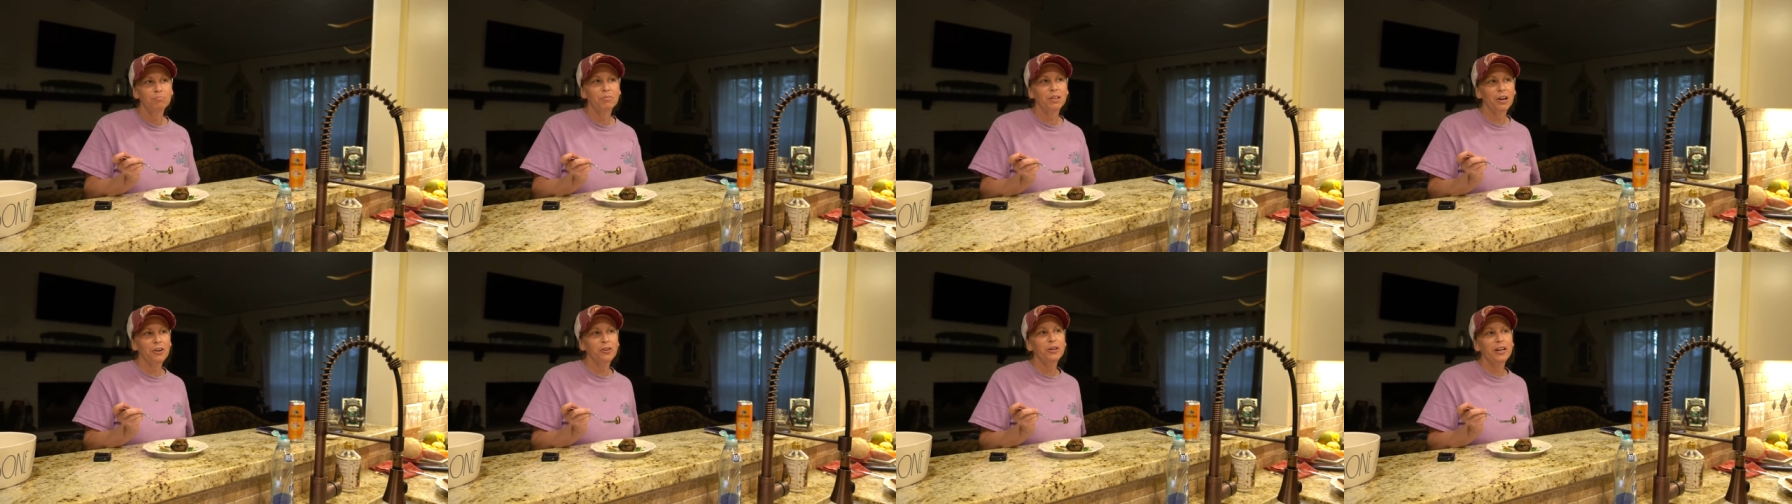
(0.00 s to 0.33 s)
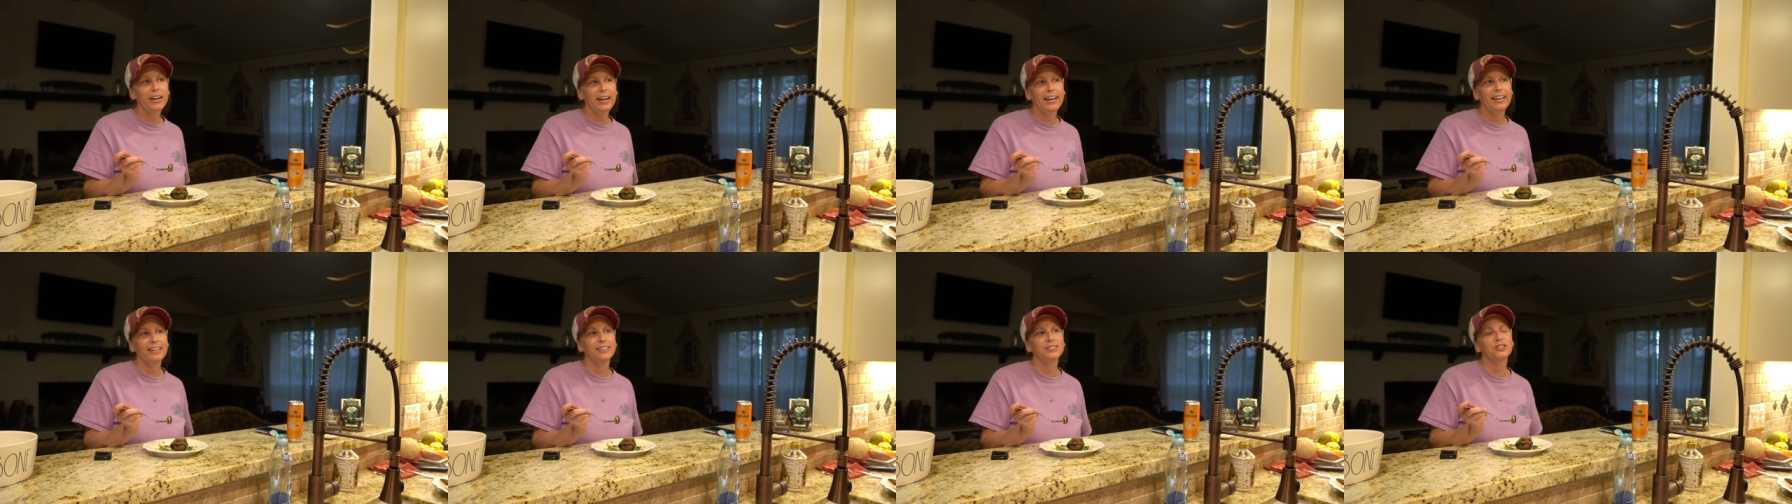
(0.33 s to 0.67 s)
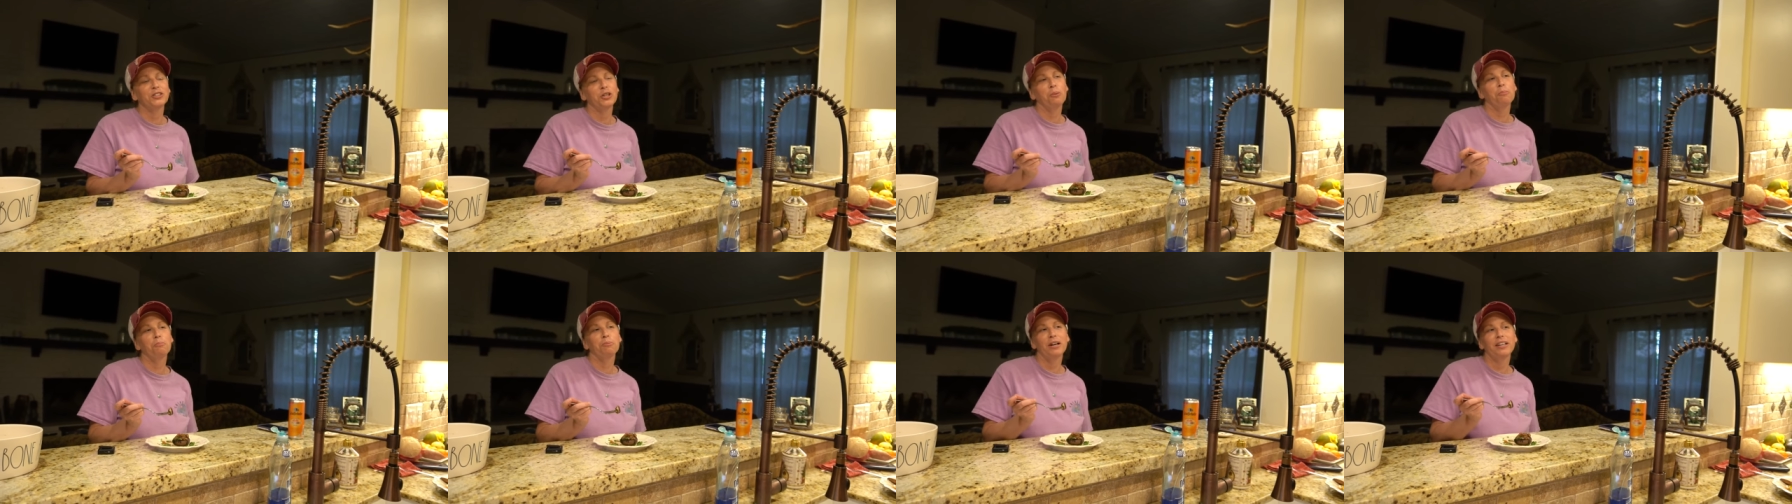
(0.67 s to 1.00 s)
Okay.
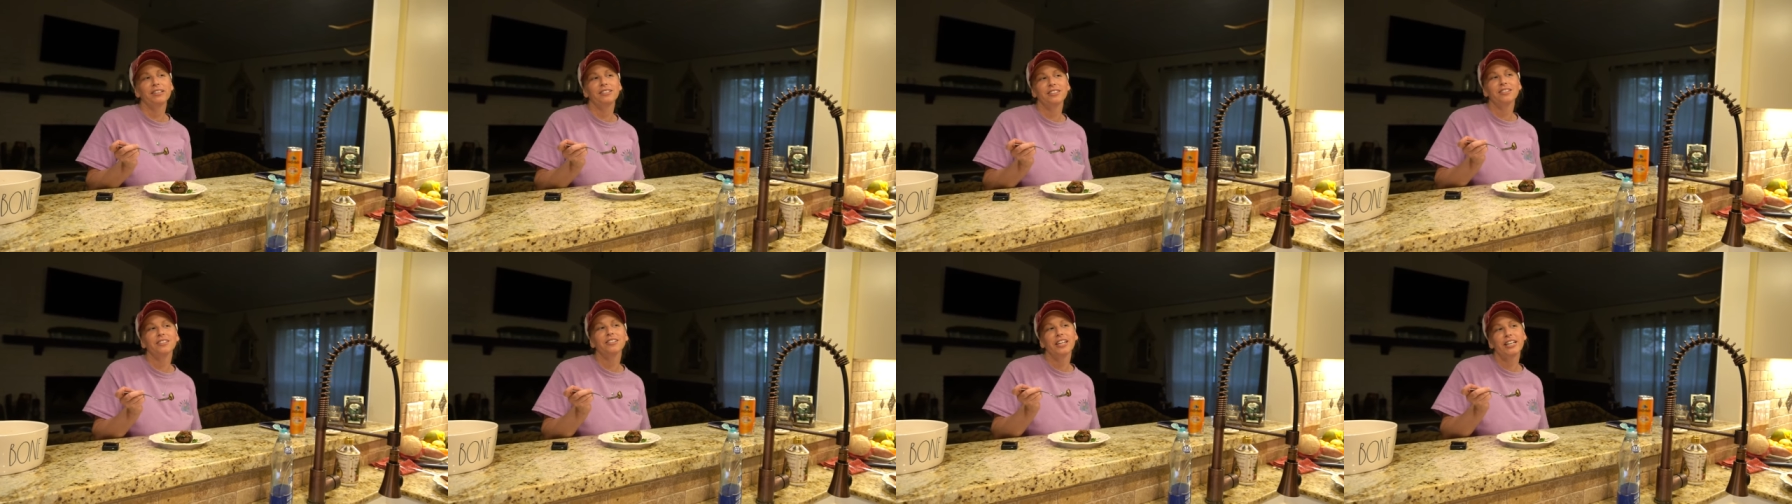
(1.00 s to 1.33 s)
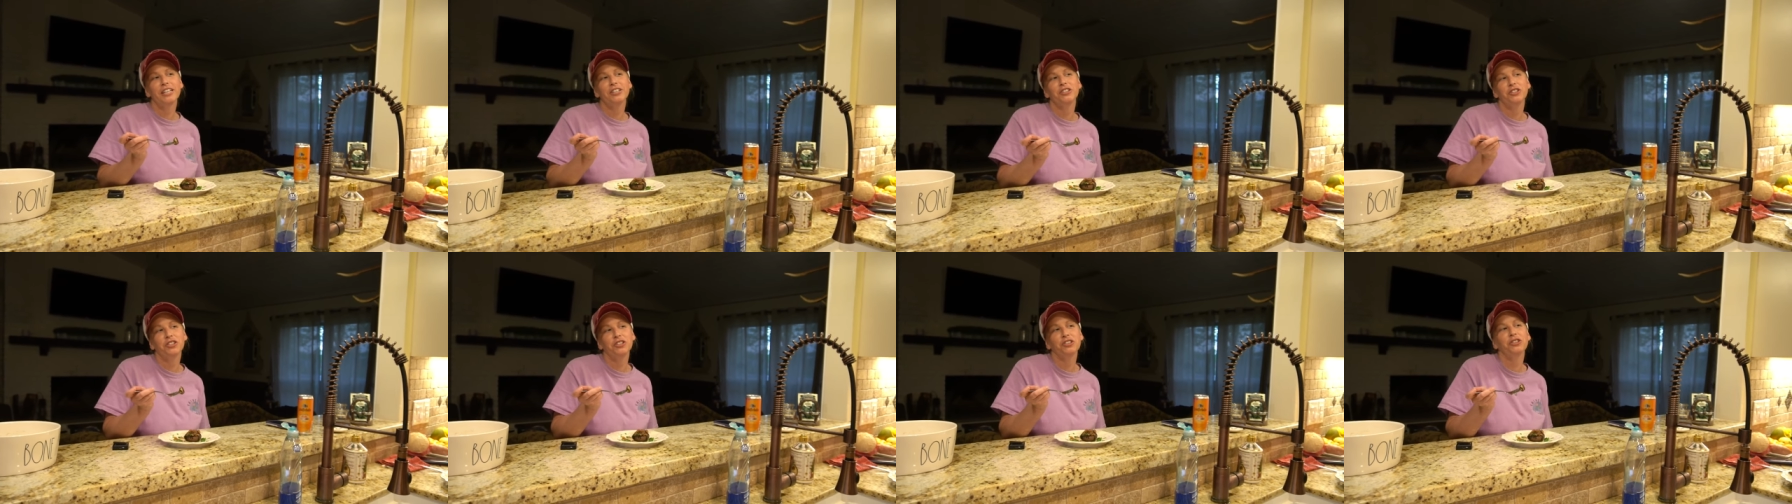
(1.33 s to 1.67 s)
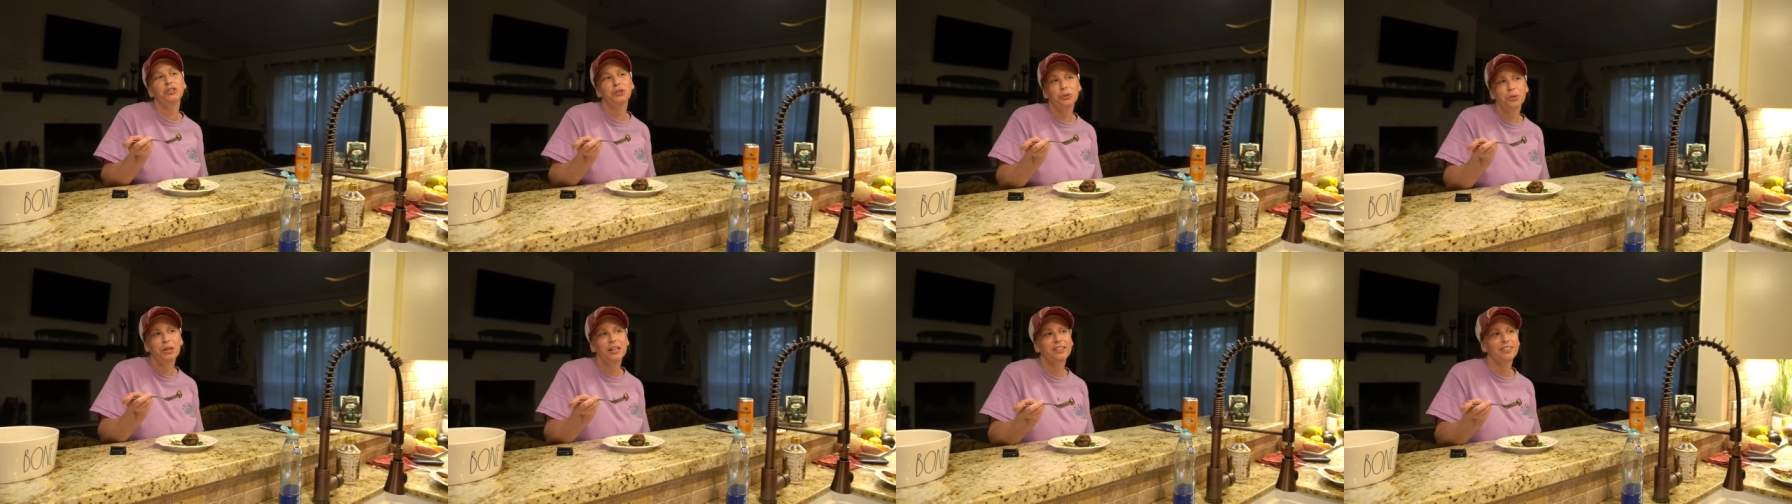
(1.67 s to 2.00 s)
Yeah. So you presentation, know.
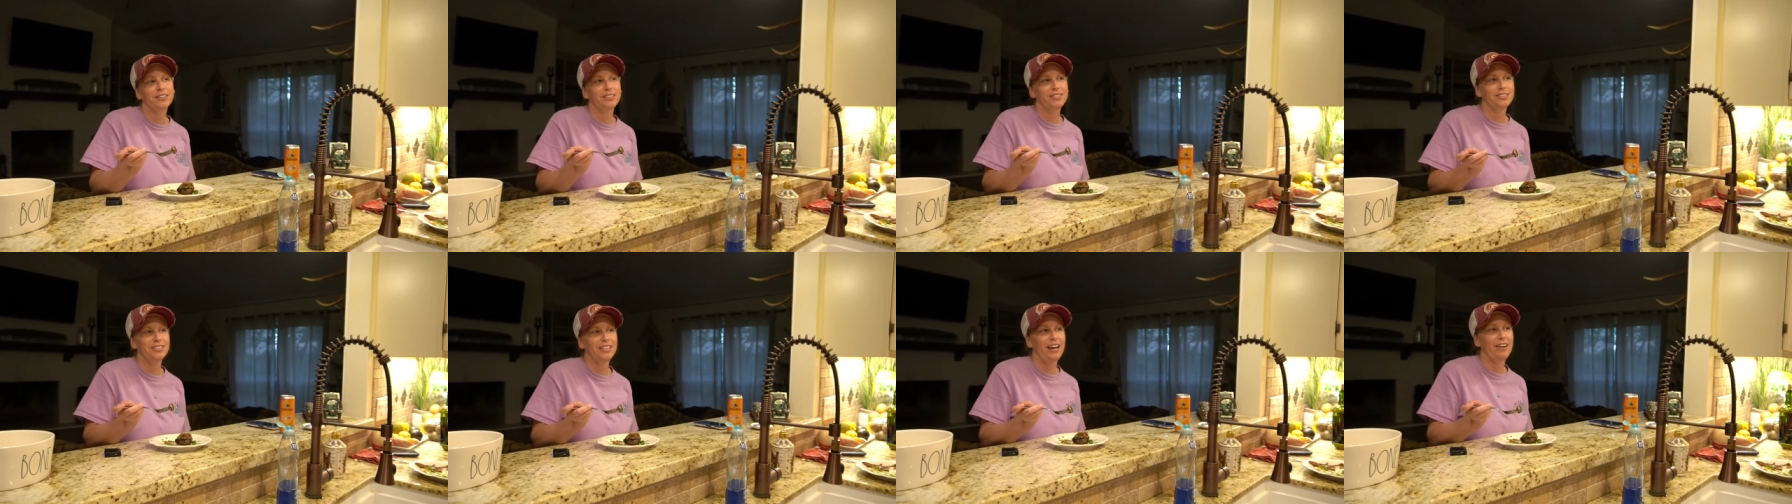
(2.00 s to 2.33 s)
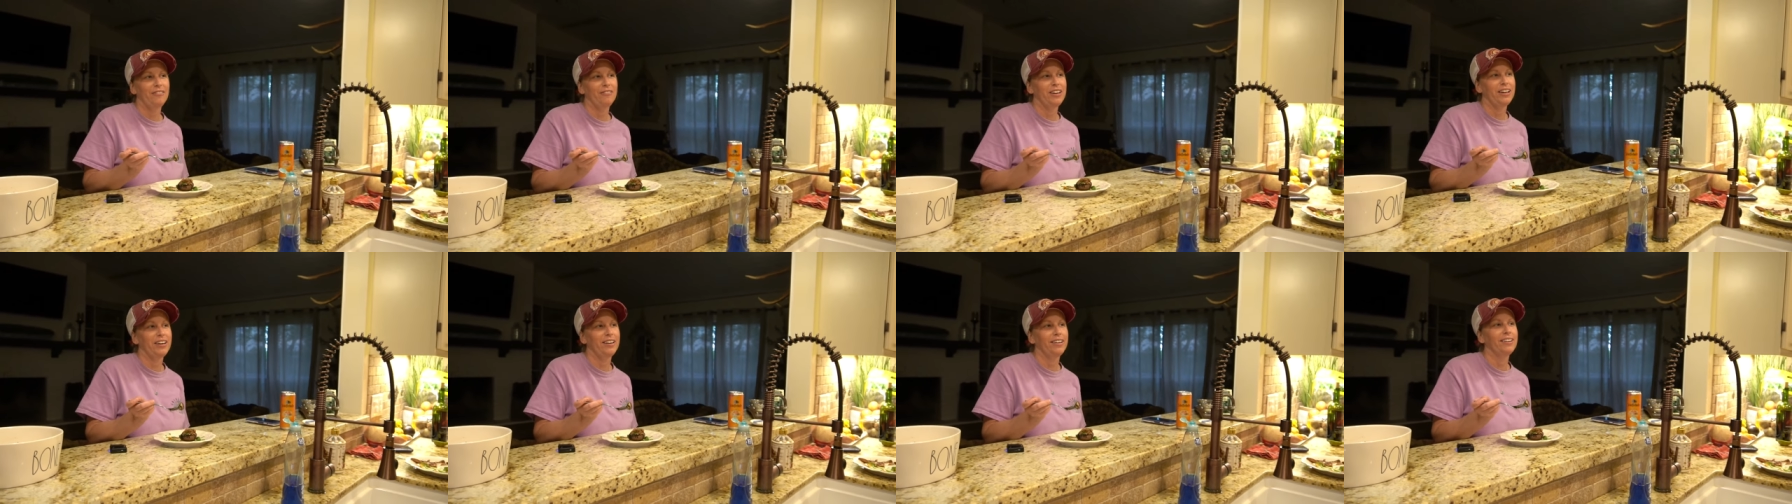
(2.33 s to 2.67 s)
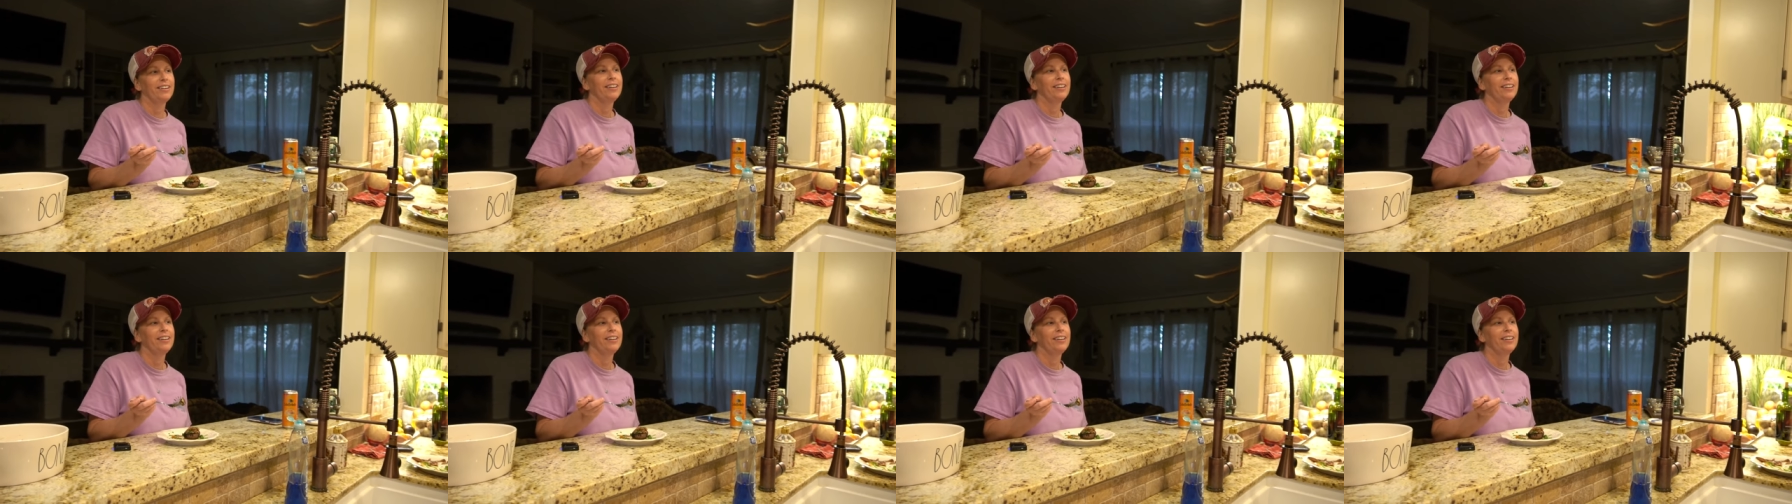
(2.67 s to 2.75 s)
you get the seven.